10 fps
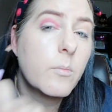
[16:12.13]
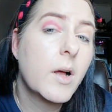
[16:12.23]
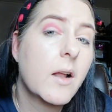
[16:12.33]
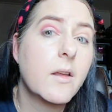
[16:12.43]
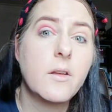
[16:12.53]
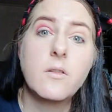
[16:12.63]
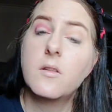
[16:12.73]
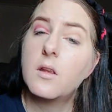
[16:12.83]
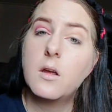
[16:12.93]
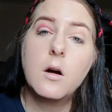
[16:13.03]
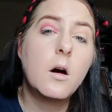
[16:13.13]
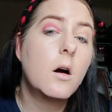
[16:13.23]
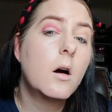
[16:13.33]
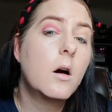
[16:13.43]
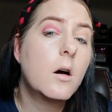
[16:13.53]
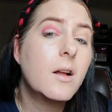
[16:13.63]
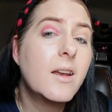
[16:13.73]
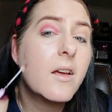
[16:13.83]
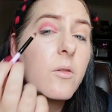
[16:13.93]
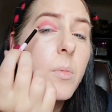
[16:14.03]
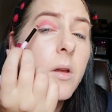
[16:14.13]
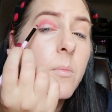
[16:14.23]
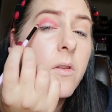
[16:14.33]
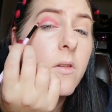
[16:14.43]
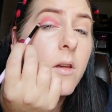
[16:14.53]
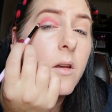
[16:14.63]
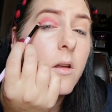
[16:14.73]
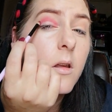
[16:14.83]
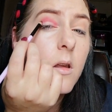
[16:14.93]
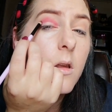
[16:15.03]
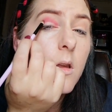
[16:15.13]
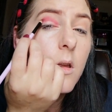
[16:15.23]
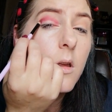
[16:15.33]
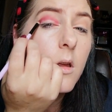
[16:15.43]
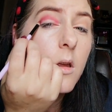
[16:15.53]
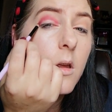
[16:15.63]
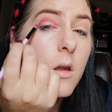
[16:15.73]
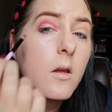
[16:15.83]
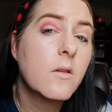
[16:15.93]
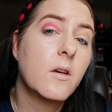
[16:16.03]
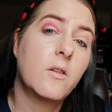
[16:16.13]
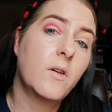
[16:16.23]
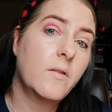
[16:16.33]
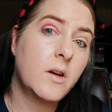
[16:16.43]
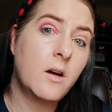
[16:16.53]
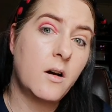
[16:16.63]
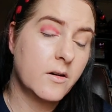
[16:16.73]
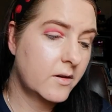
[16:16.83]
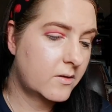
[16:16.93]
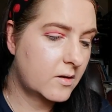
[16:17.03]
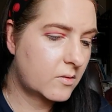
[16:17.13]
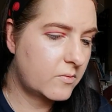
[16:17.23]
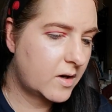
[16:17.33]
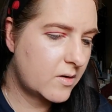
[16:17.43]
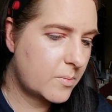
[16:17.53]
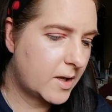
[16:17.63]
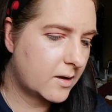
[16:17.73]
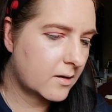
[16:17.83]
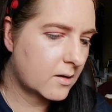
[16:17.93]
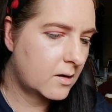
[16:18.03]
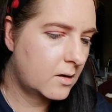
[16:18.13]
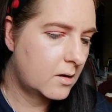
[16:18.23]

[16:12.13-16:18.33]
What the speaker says: palettes, they are less pigmented. So it's very nice, it's very pink.